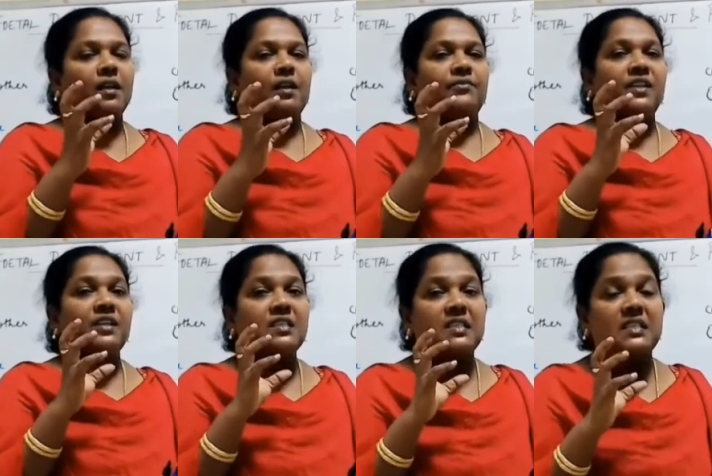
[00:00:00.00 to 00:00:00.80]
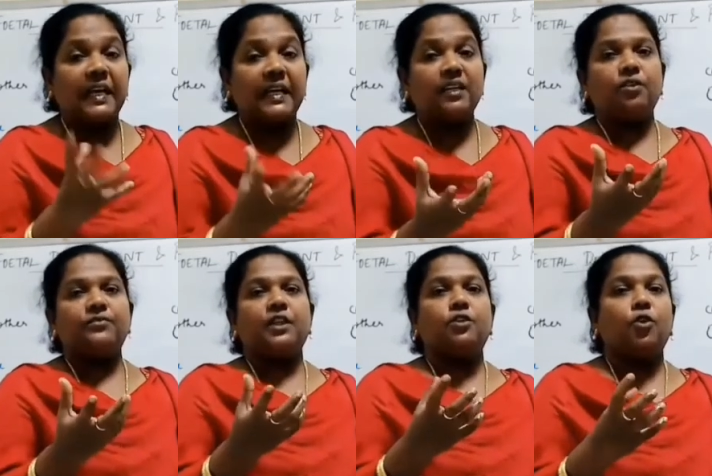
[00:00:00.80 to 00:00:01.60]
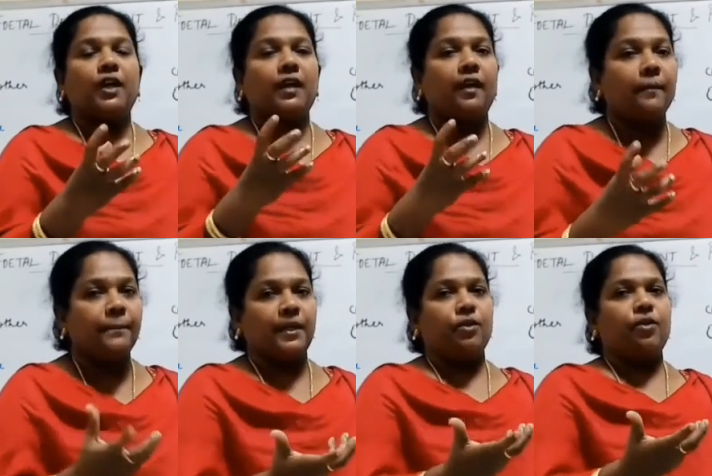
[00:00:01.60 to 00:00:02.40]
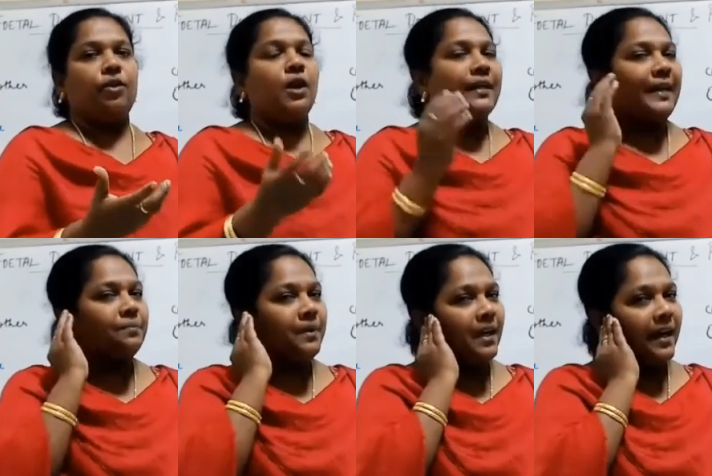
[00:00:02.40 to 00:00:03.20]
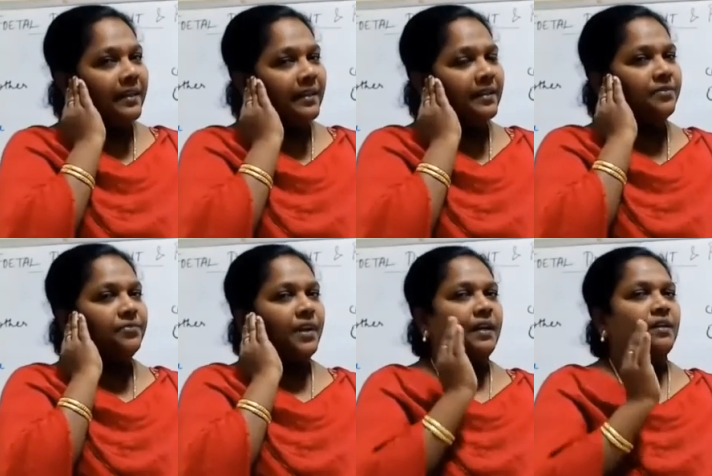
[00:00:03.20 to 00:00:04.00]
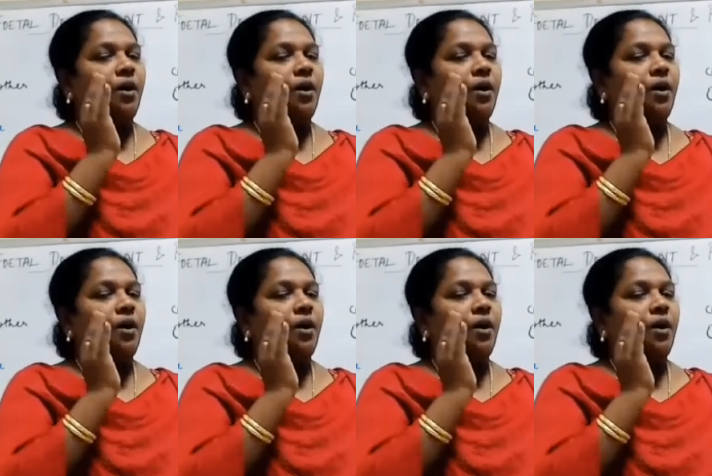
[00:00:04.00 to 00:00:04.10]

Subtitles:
first sign of the growing embryo can be identified